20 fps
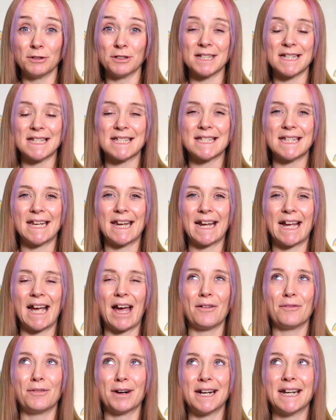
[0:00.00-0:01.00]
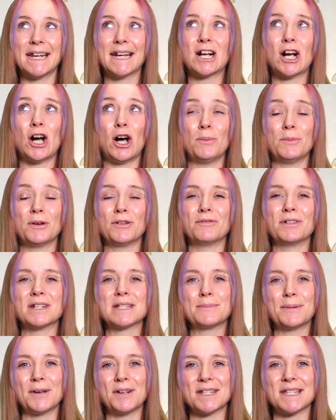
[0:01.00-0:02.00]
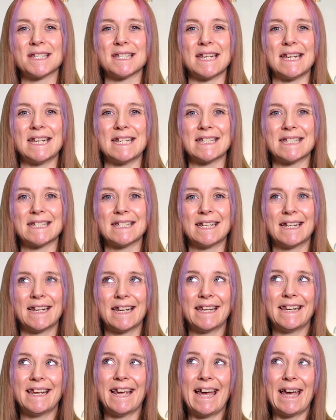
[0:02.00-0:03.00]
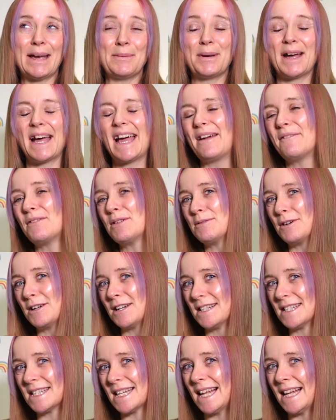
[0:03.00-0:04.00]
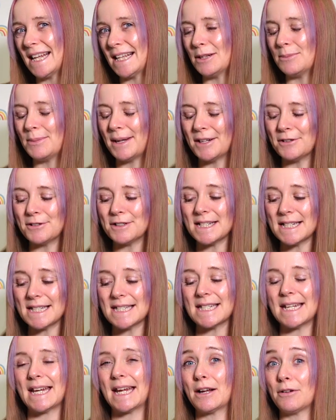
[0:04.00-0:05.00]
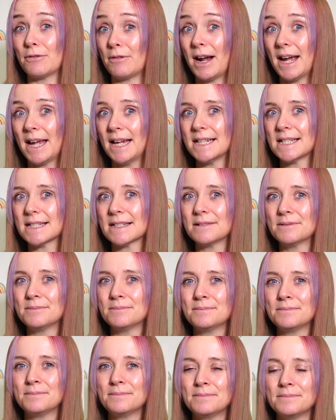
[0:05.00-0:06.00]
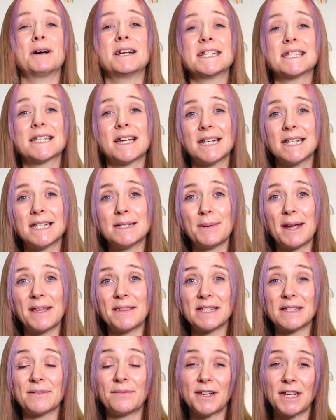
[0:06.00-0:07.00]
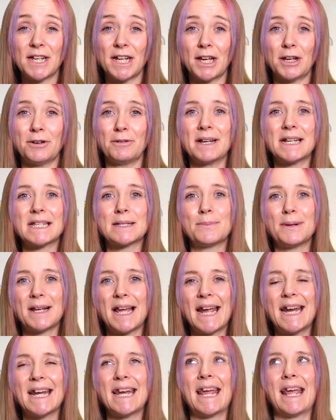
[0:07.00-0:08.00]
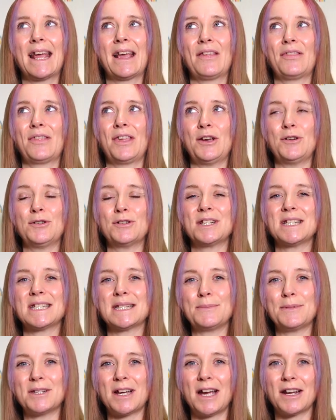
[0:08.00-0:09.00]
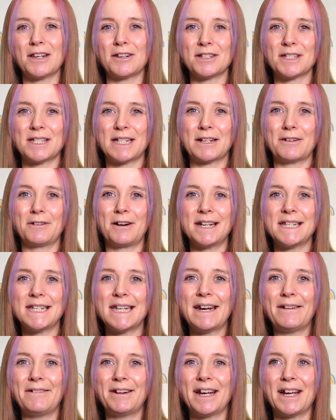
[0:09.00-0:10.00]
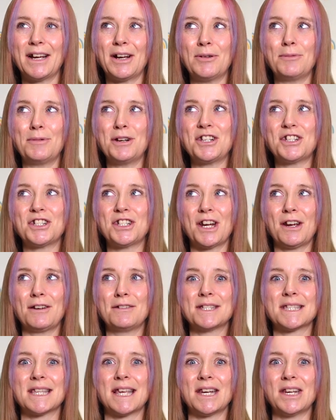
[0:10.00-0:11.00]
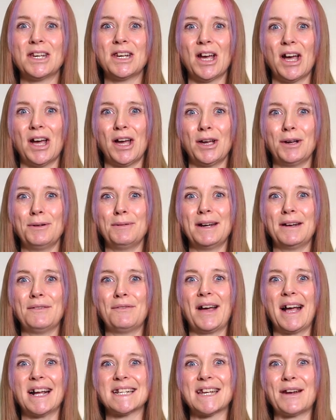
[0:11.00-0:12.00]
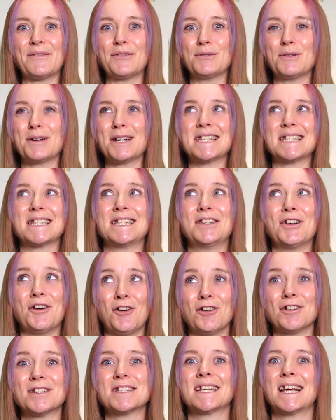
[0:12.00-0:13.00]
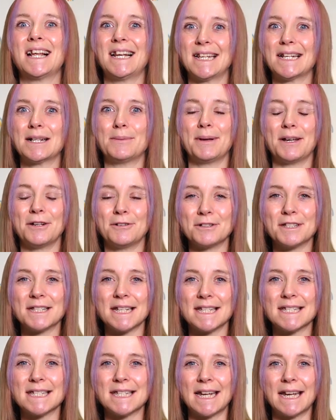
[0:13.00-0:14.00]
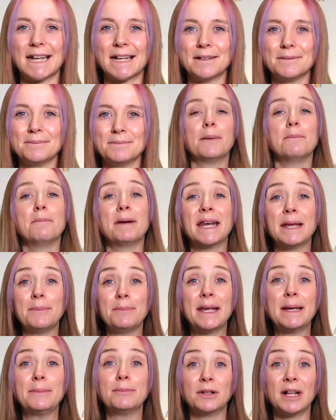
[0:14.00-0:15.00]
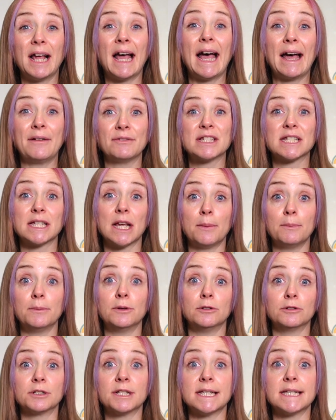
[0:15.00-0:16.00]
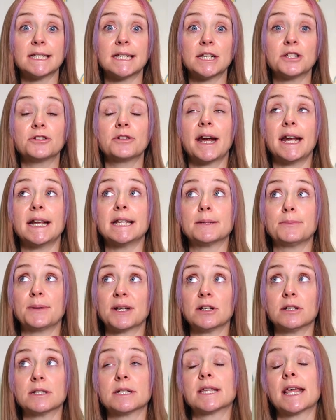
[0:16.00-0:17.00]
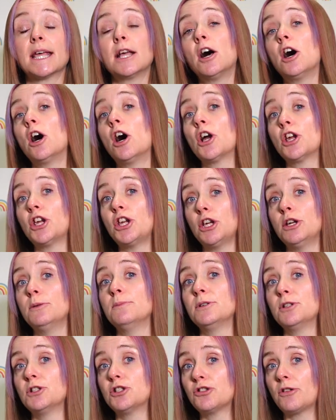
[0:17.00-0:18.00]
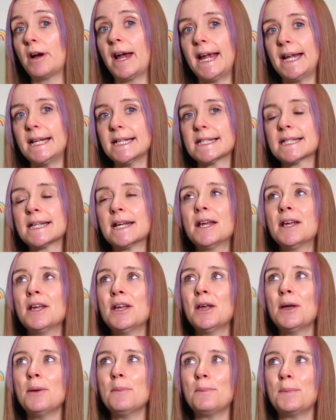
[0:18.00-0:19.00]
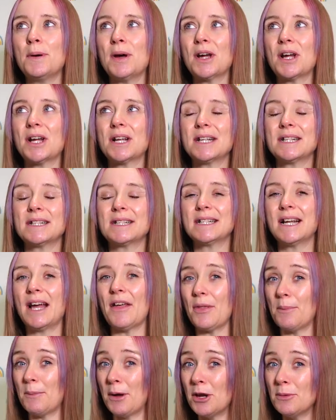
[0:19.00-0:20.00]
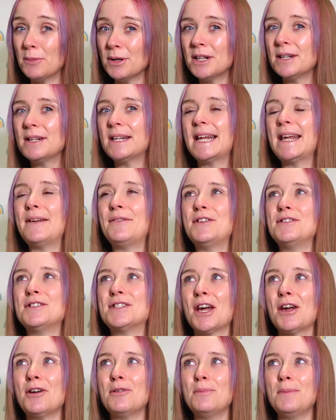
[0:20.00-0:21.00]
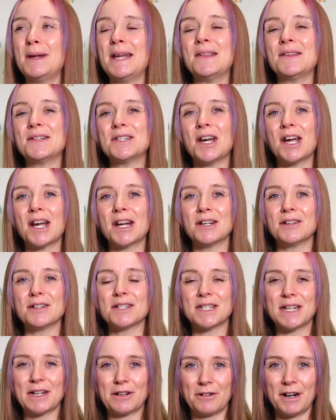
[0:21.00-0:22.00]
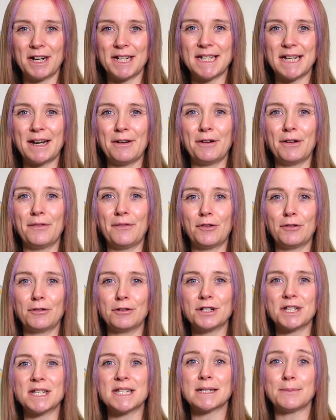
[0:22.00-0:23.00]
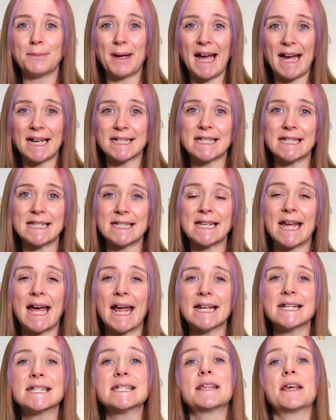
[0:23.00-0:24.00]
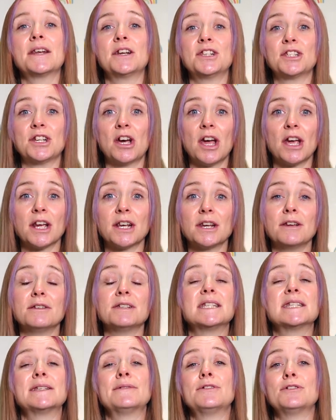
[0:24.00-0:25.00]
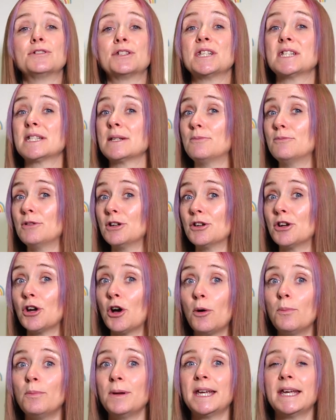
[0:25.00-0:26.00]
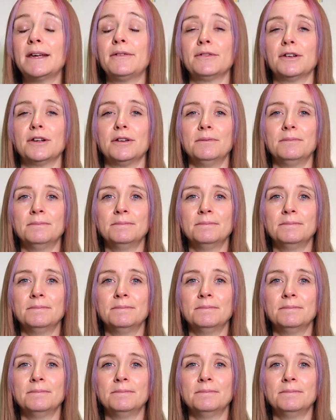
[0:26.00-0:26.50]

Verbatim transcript: autistic, a really common response is, yeah, but everyone's a little bit autistic, right? I decided to make this video explaining the autism diagnostic criteria, which shows that no, in fact, everyone is not a little bit autistic. Many people have some autistic traits because they are human traits, but at the moment, if you don't meet the diagnostic criteria for autism as it stands, then a diagnosis of autism will not be given.